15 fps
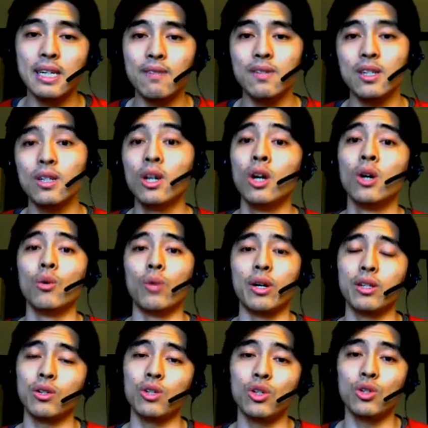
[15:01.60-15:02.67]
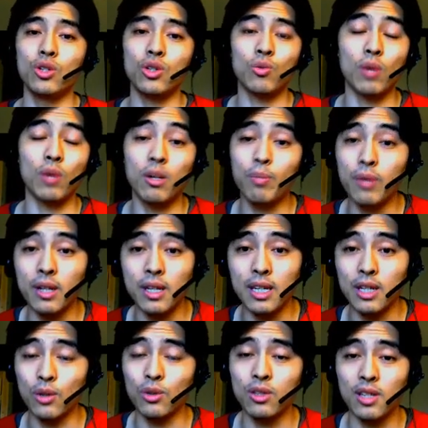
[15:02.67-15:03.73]
even, whether you just want to play
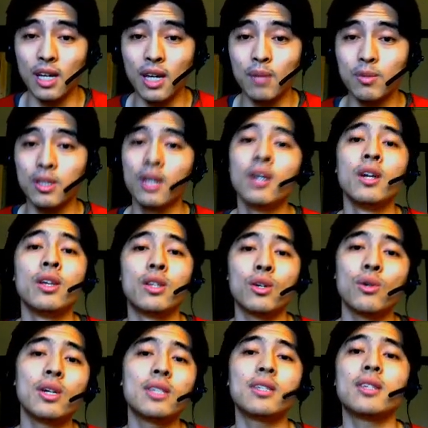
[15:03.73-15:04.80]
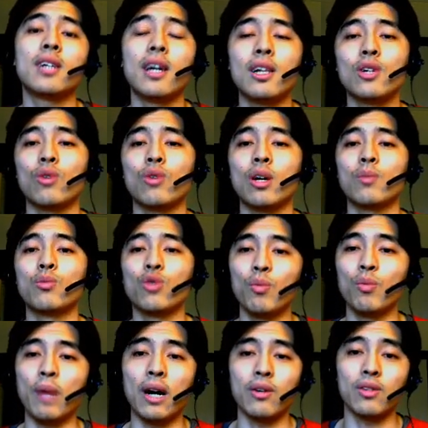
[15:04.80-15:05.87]
EOS games, there is a Telegram
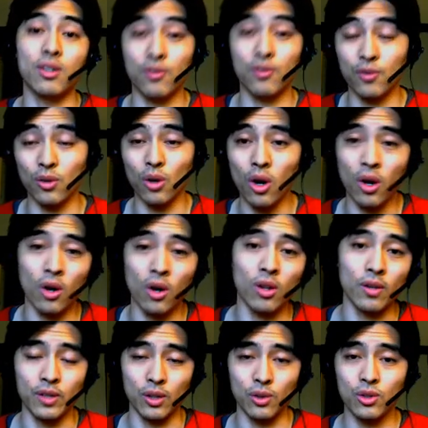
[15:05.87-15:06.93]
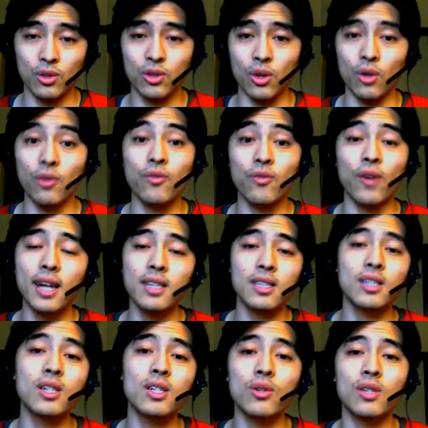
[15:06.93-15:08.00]
group out there for all of those. So
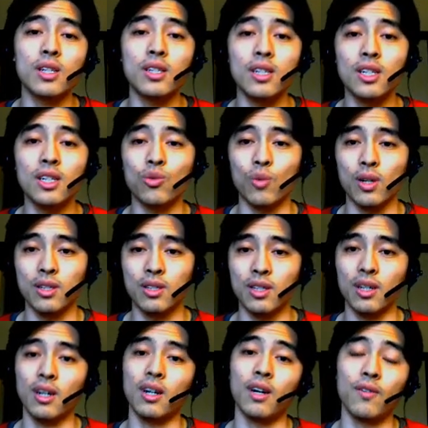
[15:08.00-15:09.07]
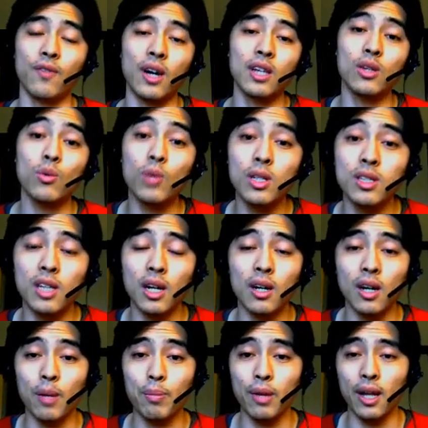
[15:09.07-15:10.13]
find, you know, the niche ones, uh, find the ones
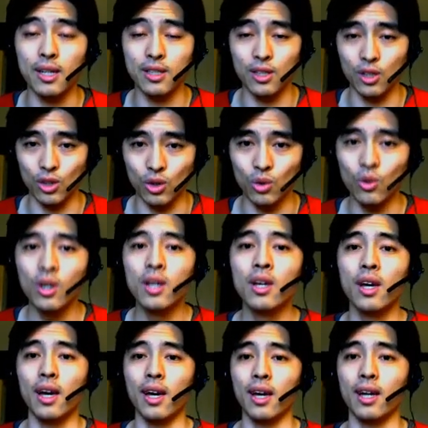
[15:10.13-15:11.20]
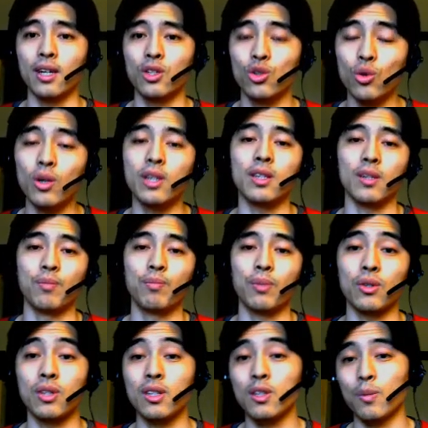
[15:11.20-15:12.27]
that apply to you and join them,
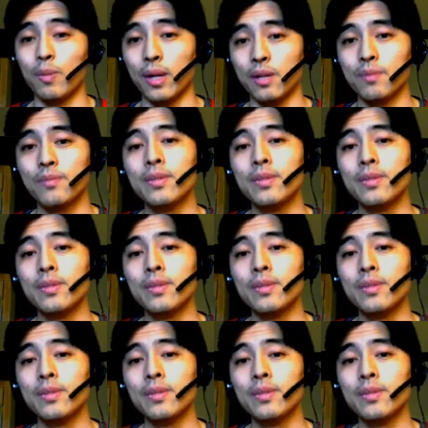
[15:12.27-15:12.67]
participate.